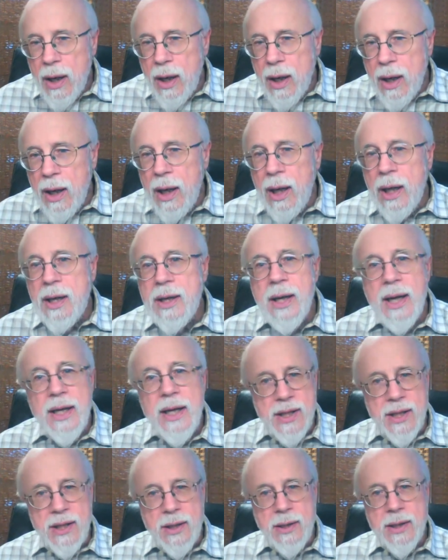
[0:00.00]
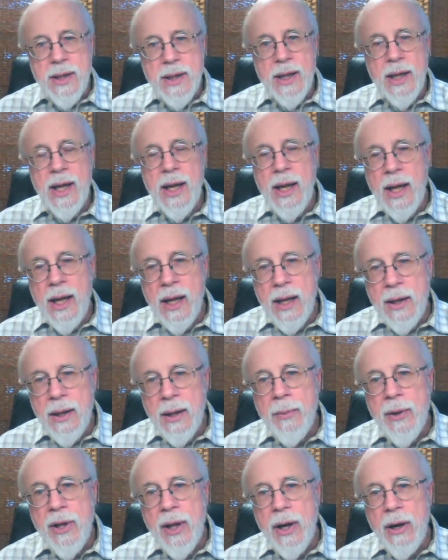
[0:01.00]
it doesn't. The
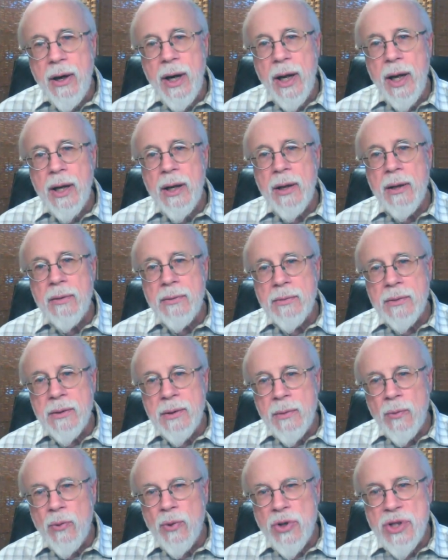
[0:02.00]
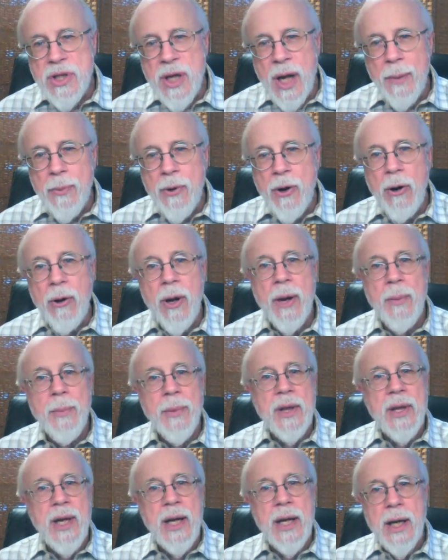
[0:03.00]
malaria will stop growing,
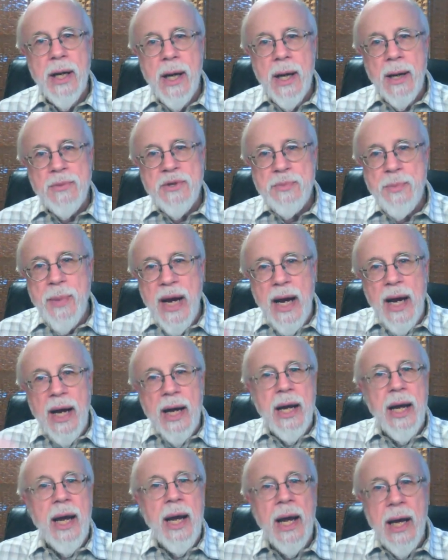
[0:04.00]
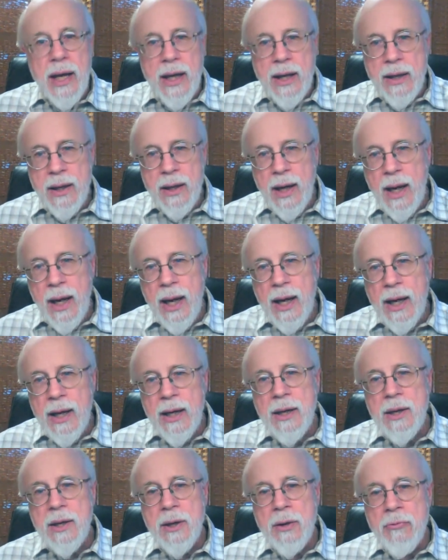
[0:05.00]
but then it comes back and
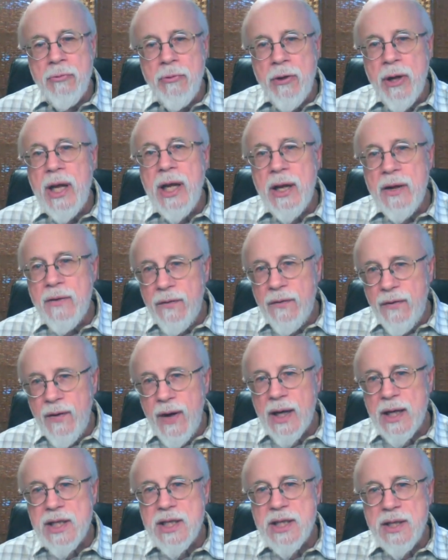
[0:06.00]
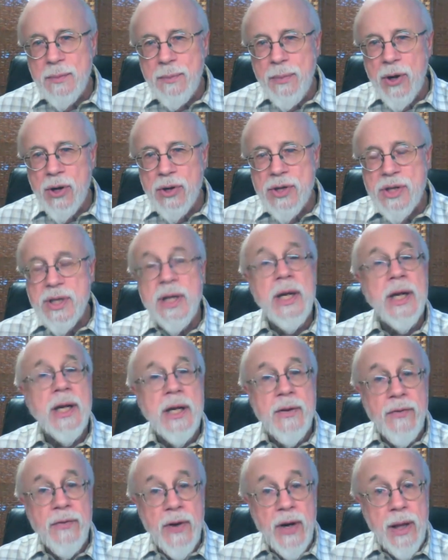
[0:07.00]
reinfects the person. It
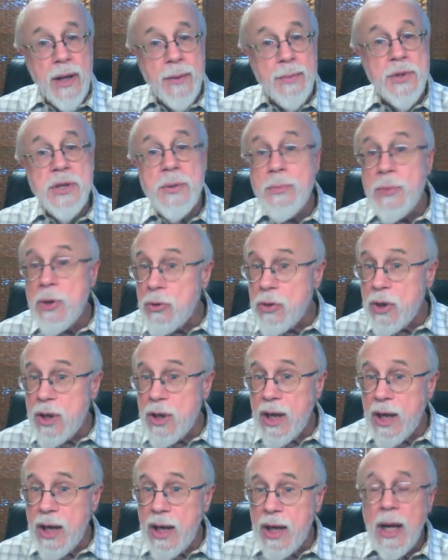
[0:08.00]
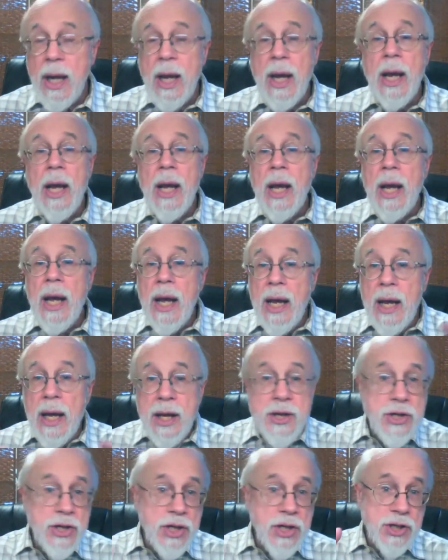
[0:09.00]
develops immunity
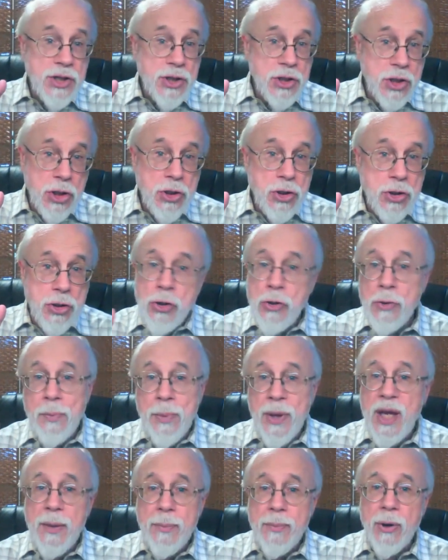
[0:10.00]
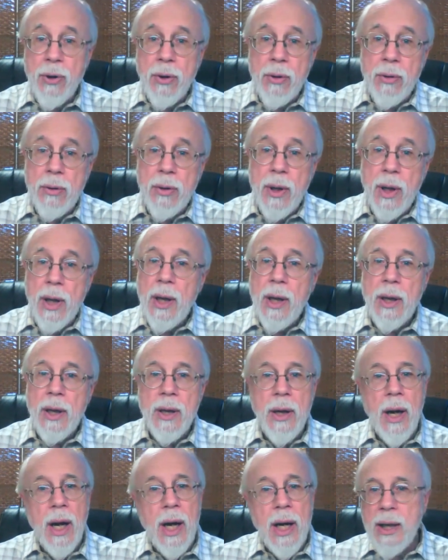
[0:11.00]
in just 2 people.
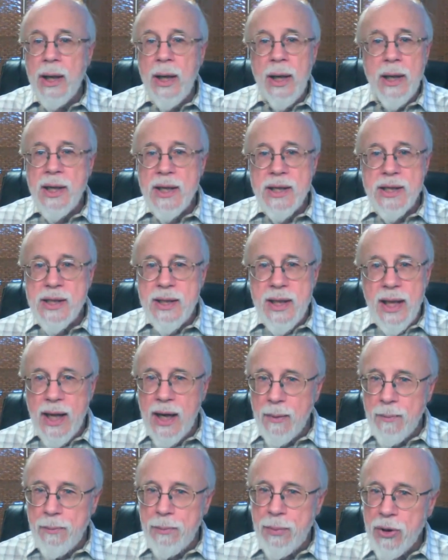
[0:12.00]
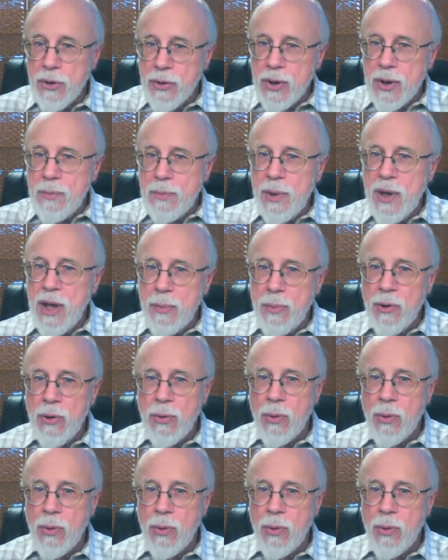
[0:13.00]
It doesn't take 1 billion people